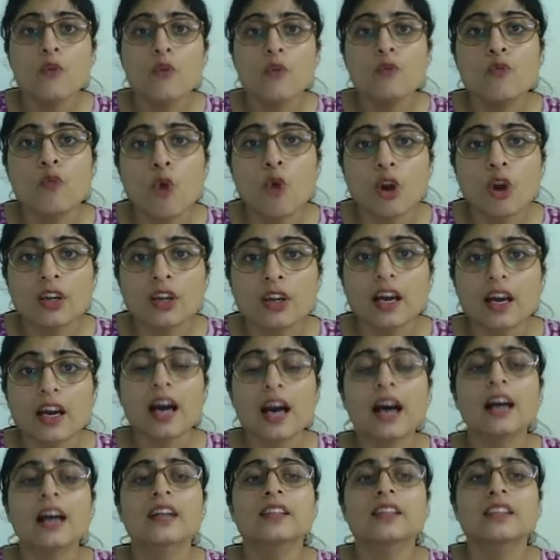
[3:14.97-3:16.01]
What
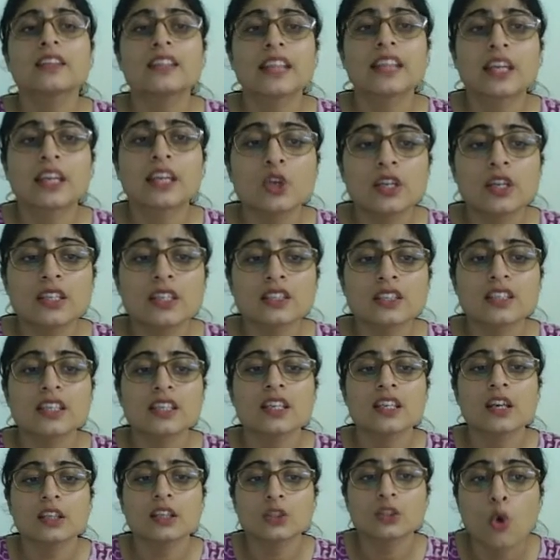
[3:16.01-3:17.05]
are the regulatory
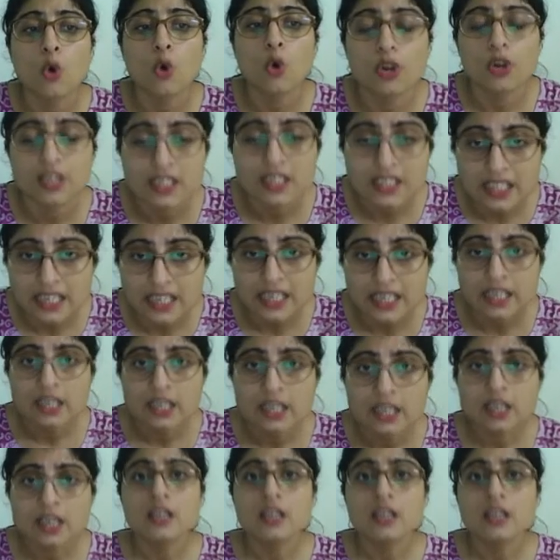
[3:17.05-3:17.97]
authority